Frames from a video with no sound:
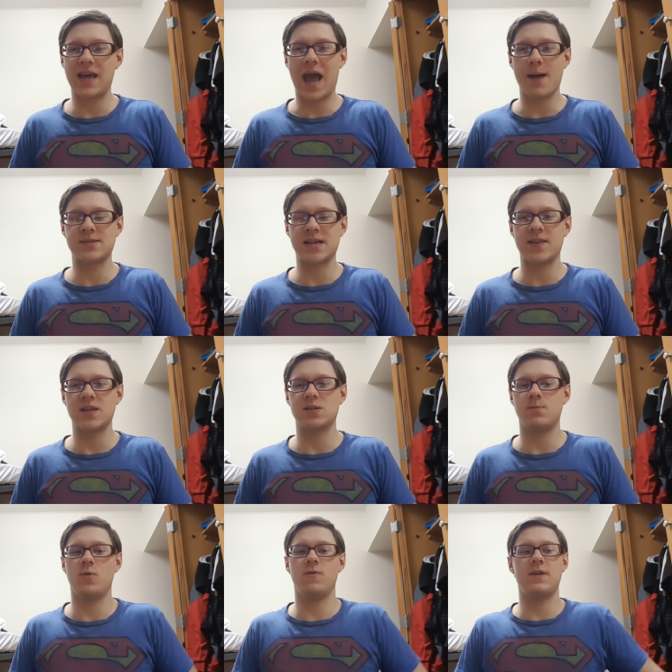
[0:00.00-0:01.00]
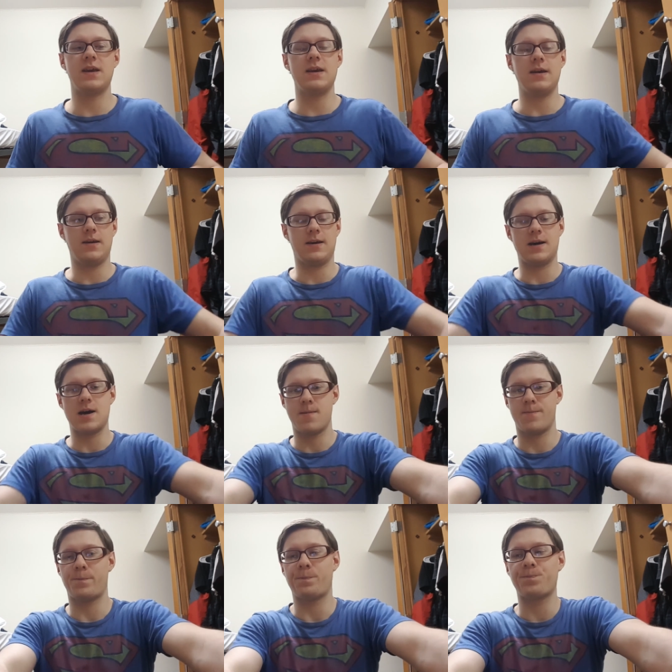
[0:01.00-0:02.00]
tabs on this movie.
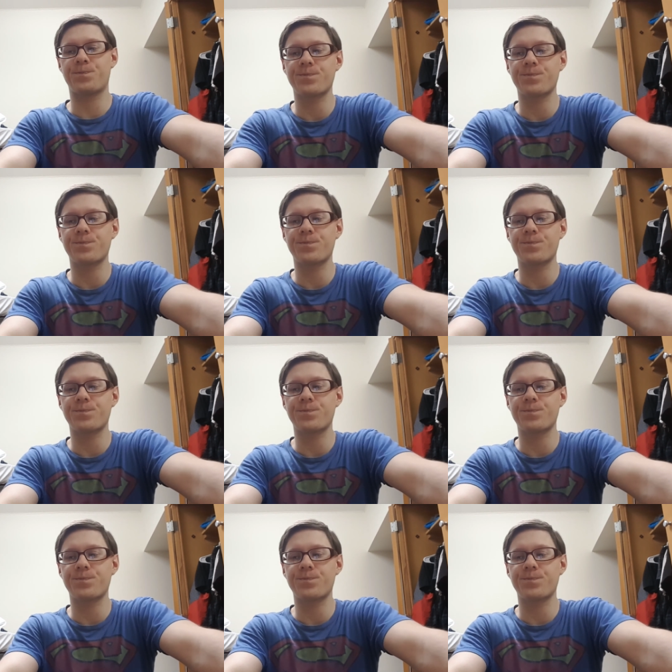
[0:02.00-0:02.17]
Um,